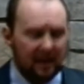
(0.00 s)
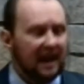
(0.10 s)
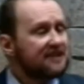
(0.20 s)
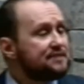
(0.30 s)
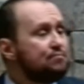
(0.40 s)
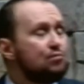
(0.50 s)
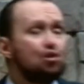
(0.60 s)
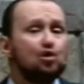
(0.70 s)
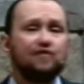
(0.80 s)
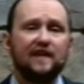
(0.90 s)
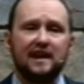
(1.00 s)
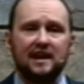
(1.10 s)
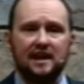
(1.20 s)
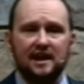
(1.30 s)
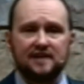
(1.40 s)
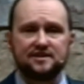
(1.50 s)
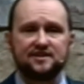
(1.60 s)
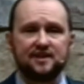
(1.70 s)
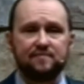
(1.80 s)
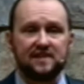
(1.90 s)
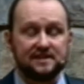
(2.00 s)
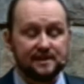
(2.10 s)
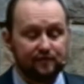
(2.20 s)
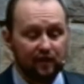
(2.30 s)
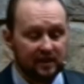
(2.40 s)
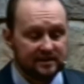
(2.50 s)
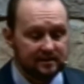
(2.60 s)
It's moving into something different